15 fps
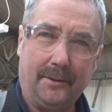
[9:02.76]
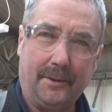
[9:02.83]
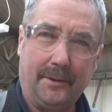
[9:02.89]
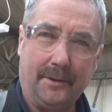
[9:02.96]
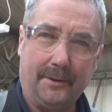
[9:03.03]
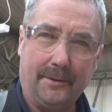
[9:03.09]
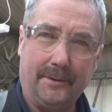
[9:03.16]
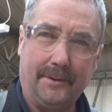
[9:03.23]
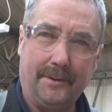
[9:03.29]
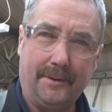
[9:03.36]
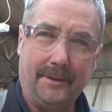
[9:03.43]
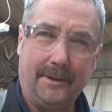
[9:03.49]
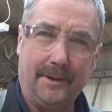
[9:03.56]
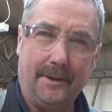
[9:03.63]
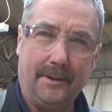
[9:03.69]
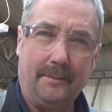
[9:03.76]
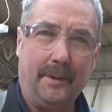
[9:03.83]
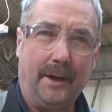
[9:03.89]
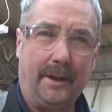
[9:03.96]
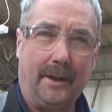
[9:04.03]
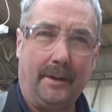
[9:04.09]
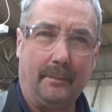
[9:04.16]
cut,
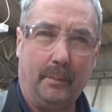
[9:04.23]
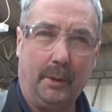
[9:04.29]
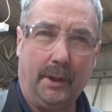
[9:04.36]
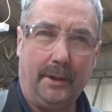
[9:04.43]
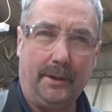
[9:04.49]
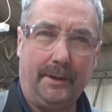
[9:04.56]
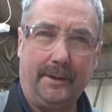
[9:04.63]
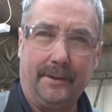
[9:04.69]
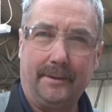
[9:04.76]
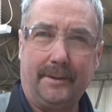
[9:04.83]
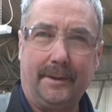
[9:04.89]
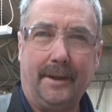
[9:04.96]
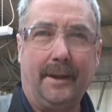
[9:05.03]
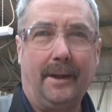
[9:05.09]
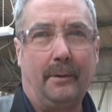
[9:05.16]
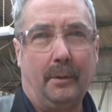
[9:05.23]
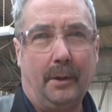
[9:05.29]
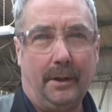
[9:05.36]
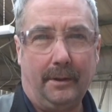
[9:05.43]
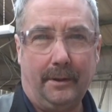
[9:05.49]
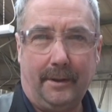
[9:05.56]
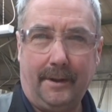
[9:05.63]
make that plate, get that
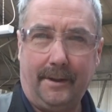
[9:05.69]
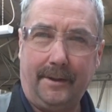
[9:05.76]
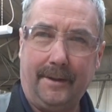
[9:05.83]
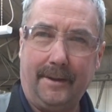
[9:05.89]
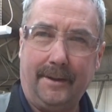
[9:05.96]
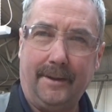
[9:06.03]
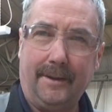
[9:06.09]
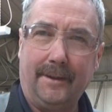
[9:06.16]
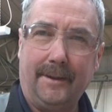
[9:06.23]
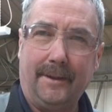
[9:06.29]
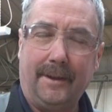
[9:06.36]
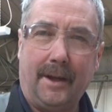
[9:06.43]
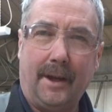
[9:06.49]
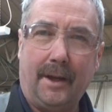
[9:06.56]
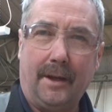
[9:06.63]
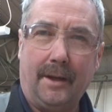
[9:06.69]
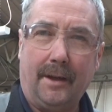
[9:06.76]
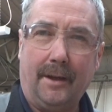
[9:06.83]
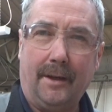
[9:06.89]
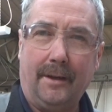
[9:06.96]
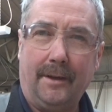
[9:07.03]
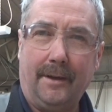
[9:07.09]
welded in,
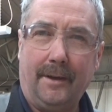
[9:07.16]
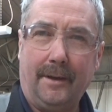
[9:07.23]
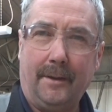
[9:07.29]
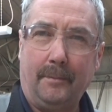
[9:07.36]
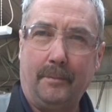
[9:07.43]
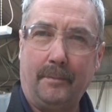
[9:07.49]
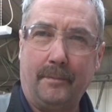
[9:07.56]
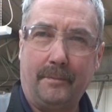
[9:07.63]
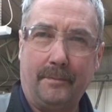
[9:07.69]
and